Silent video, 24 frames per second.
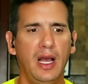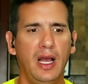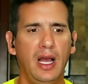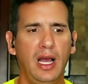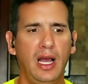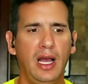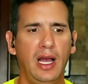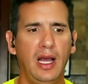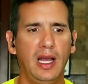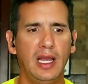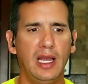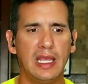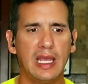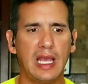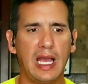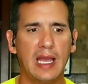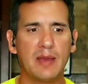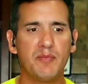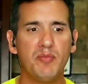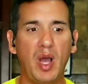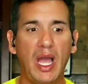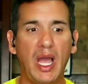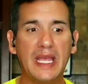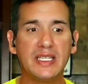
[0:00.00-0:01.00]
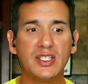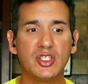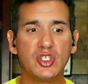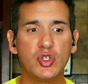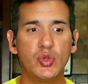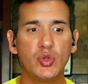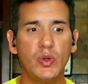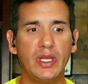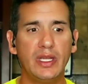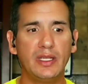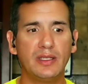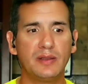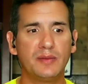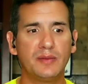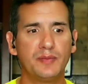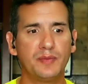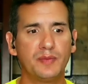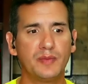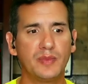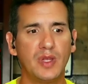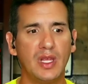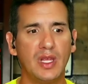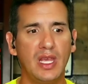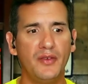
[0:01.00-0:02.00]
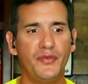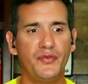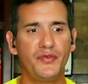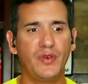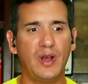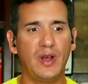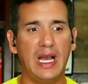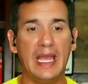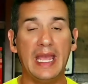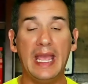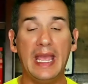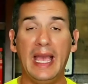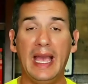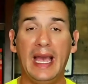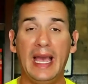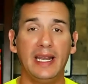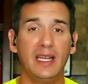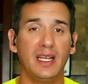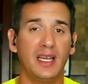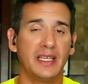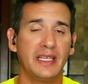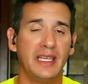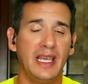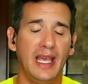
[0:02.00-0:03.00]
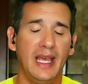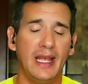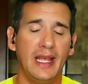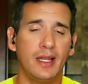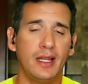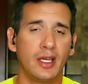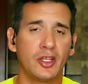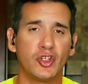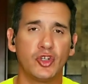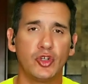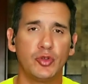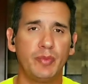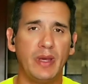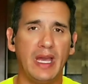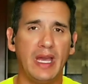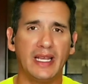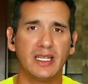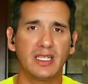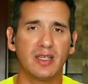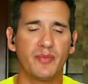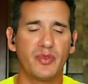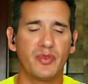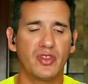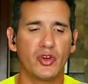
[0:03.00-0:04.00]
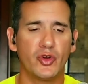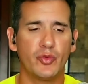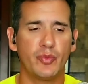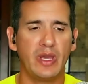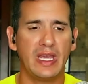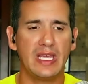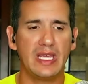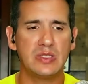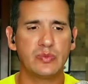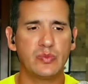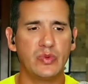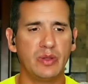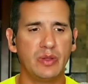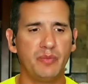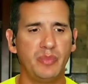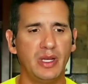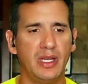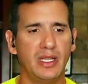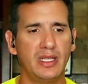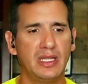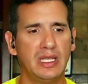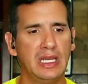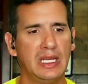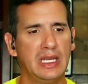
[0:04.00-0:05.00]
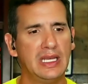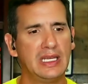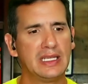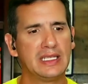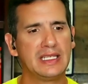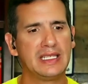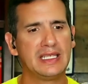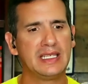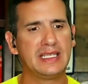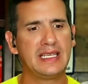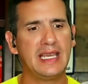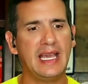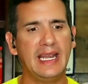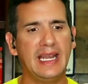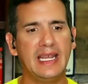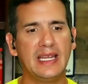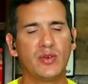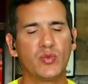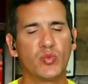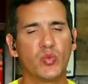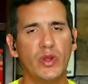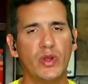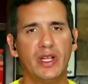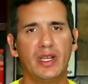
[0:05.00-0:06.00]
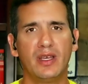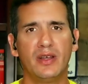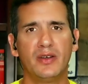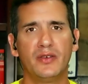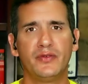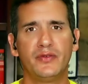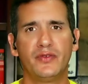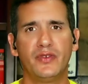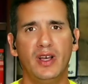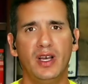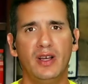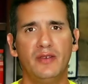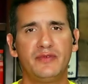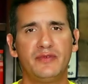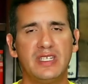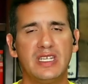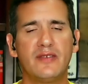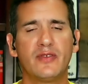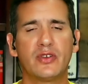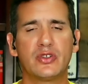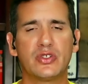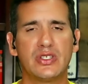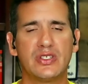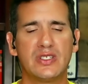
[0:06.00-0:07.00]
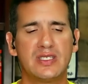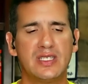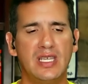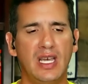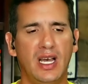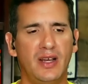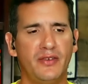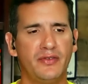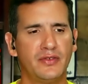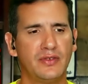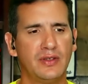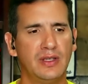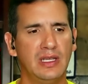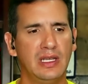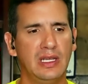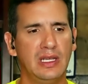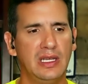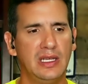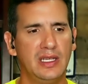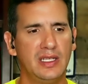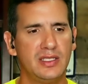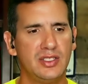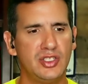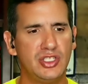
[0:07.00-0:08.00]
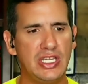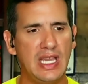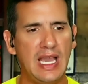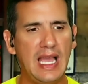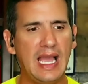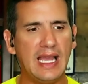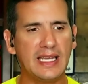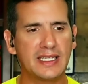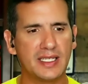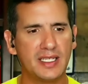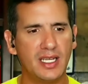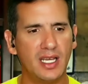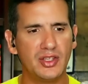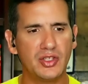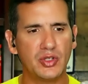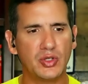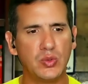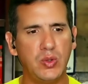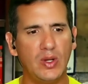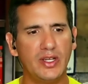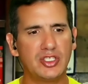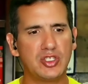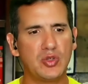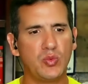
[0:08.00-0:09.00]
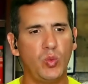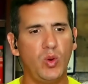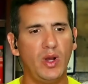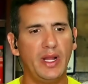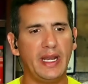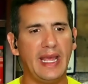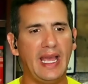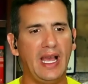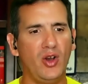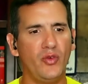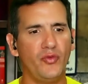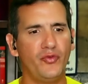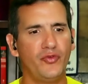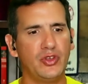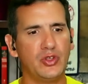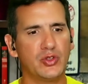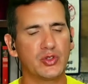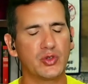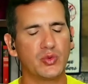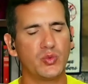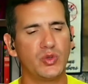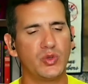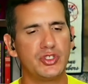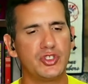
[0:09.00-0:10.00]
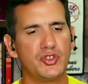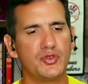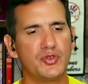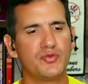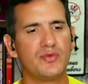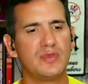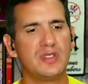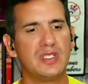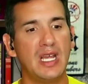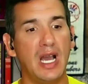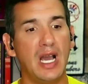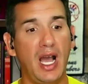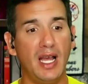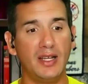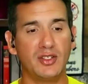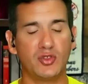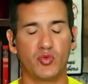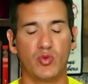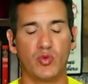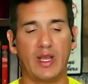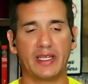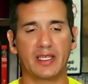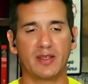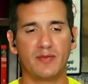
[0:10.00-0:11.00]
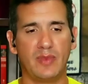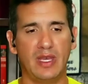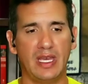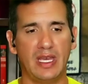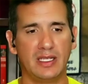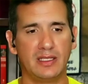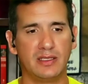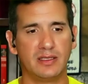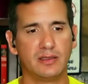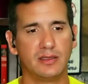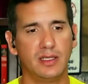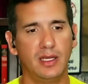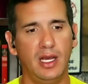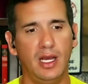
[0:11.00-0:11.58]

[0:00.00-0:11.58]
I might do it if I had, again, a good backup third baseman, but getting rid of Devers is tough. Jack, another question. What outfielder would you not recommend?